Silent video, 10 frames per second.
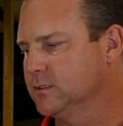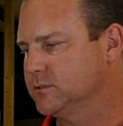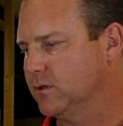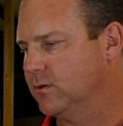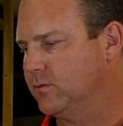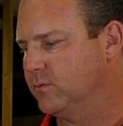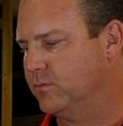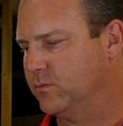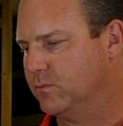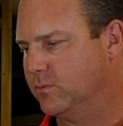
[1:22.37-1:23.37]
So
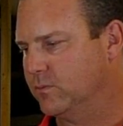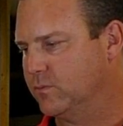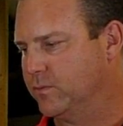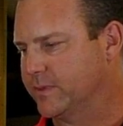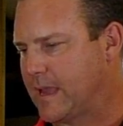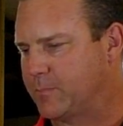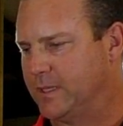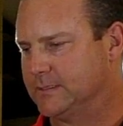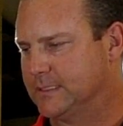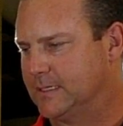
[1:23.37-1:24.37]
with that
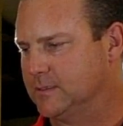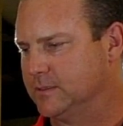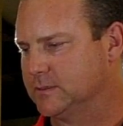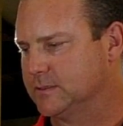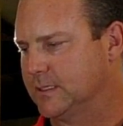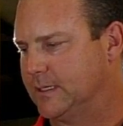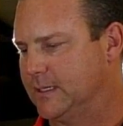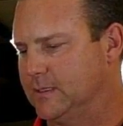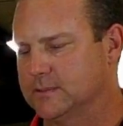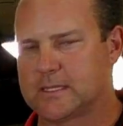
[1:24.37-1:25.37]
being said, let's,
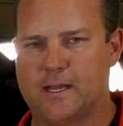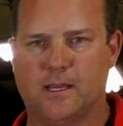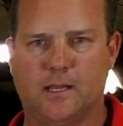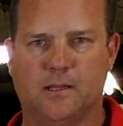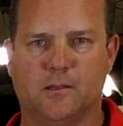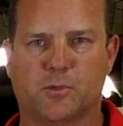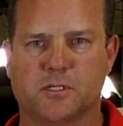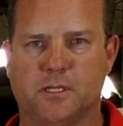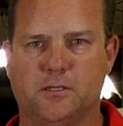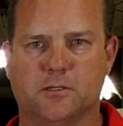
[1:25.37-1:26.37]
uh, let's kind of get into the
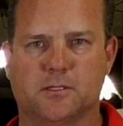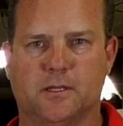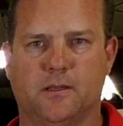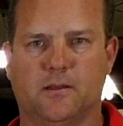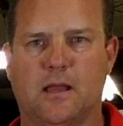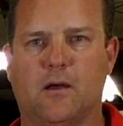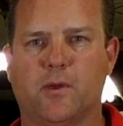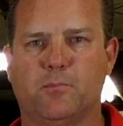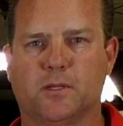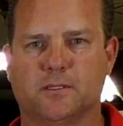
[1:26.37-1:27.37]
procedures and how
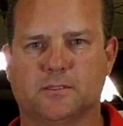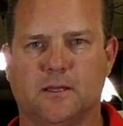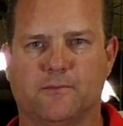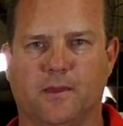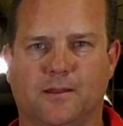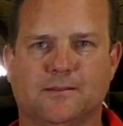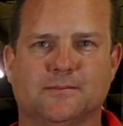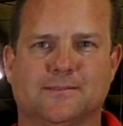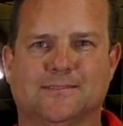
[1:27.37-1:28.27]
we put this stuff in.